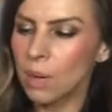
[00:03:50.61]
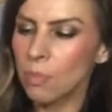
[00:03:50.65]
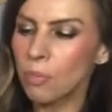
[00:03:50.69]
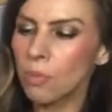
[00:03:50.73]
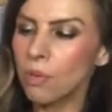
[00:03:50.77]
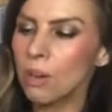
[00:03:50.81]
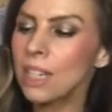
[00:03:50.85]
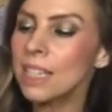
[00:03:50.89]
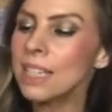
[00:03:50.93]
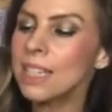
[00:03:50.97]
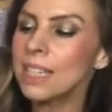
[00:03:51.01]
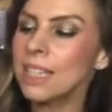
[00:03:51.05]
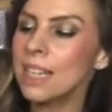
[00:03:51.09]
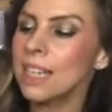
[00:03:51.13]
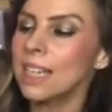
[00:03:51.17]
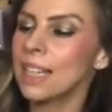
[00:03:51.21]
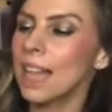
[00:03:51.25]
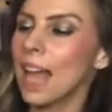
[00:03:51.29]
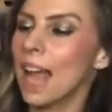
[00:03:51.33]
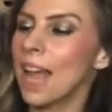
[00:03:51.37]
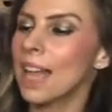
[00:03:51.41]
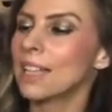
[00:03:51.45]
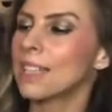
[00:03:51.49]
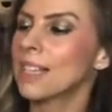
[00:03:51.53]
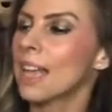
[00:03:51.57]
printed
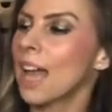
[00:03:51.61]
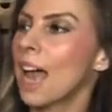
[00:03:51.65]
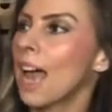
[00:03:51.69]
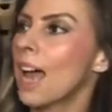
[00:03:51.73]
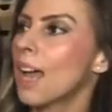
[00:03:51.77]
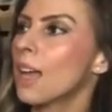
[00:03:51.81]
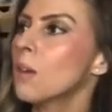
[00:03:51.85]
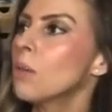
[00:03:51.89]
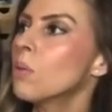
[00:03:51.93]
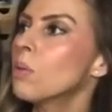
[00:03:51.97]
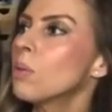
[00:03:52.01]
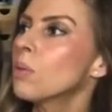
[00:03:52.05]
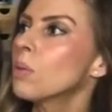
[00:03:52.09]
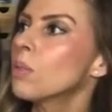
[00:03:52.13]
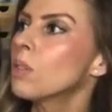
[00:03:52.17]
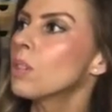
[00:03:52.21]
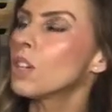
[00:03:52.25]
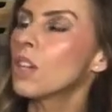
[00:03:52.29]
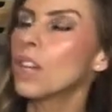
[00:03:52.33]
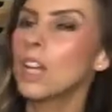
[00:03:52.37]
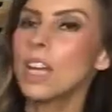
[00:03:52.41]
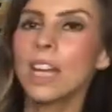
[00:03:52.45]
that out.